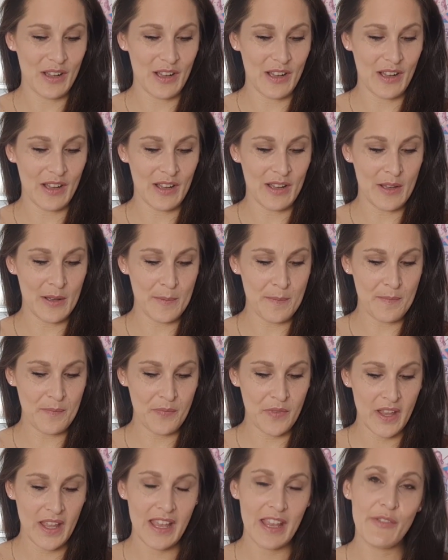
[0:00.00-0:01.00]

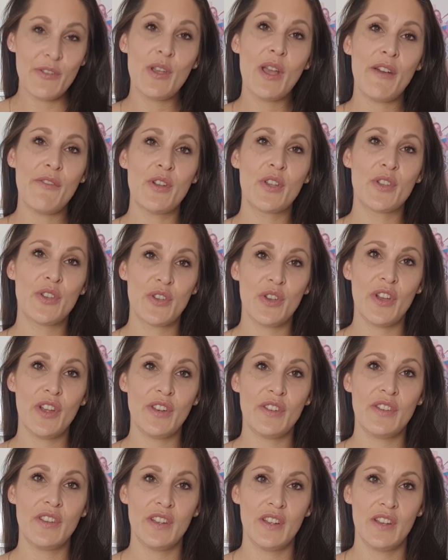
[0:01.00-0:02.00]
if you have a
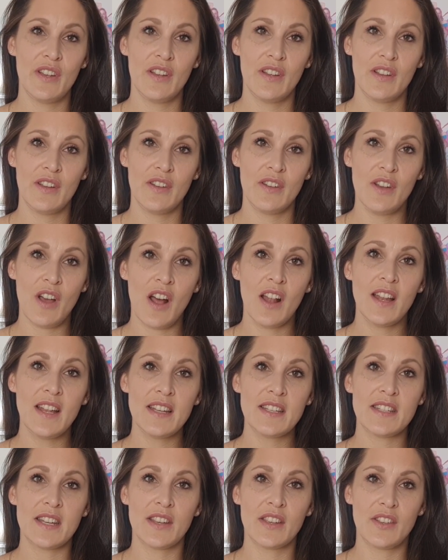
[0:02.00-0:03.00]
good
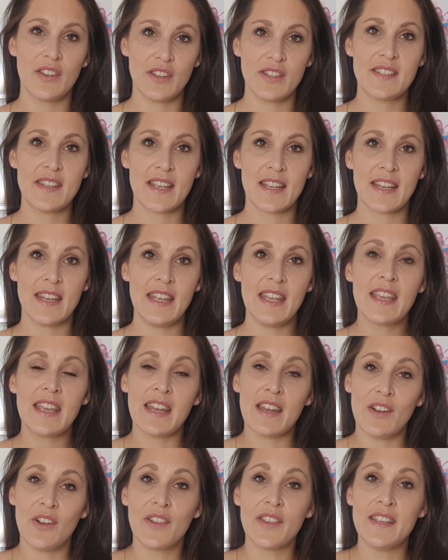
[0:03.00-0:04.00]
knowledge and good technique
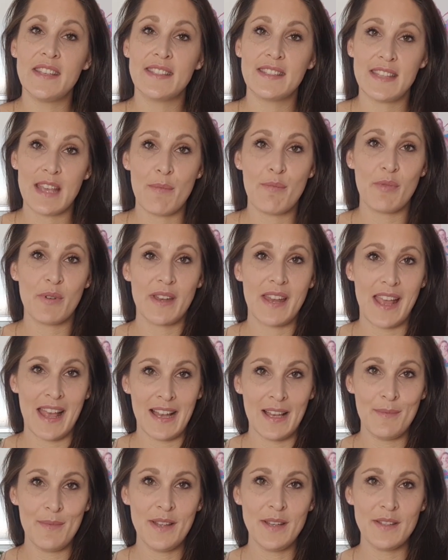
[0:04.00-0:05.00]
in all these separate
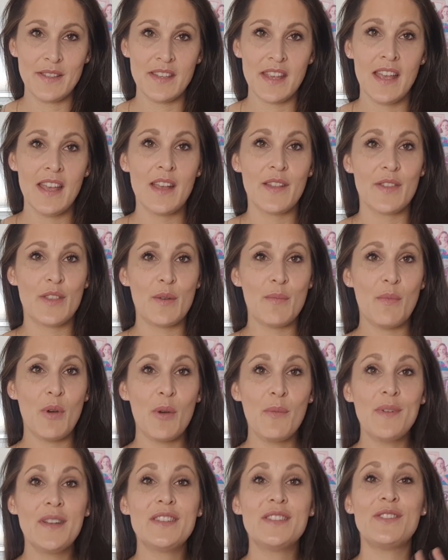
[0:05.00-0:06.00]
elements, the
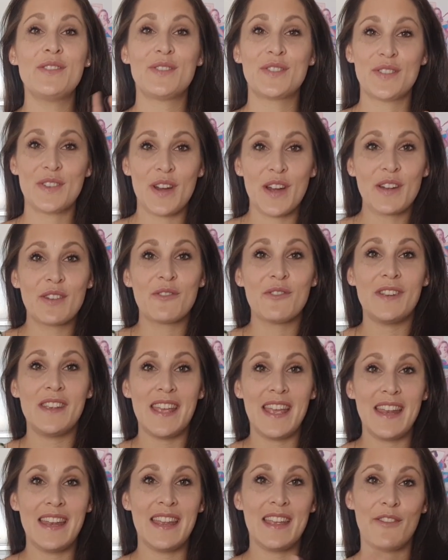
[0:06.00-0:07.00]
moment you start
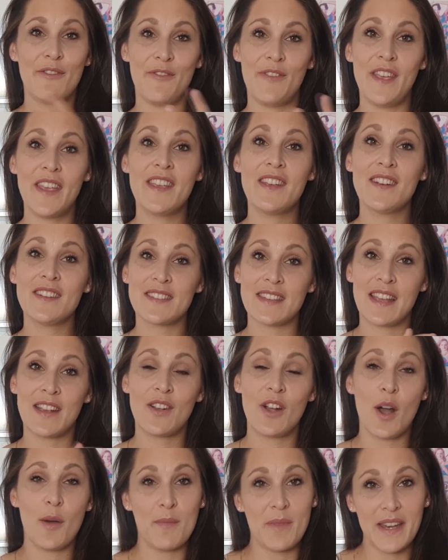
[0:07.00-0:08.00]
creating figures and
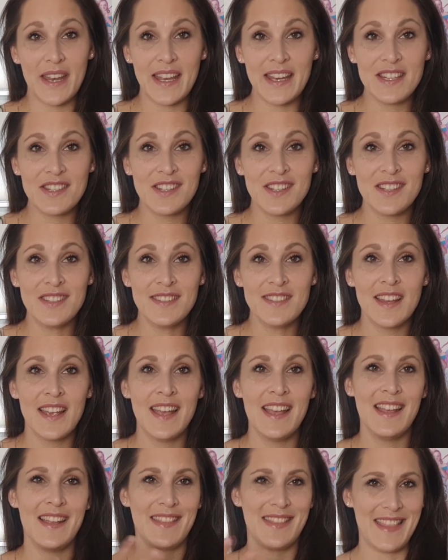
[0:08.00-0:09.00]
combinations,
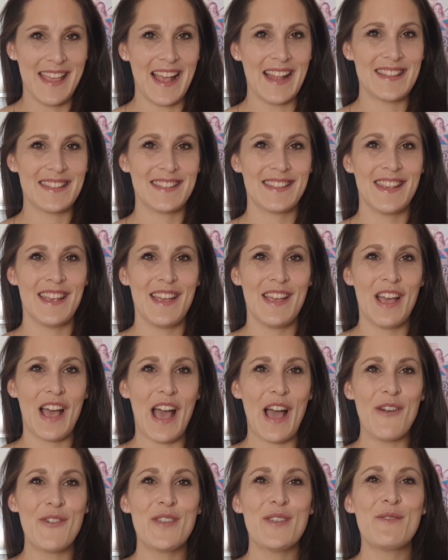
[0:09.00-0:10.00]
that's
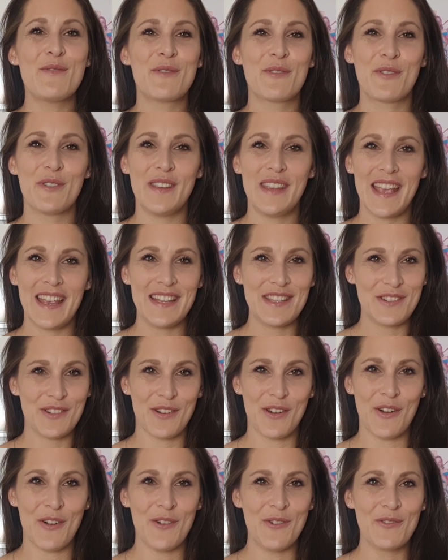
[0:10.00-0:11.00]
how you create
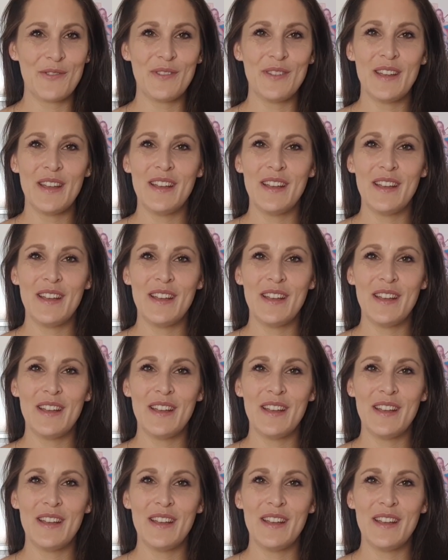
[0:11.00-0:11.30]
your own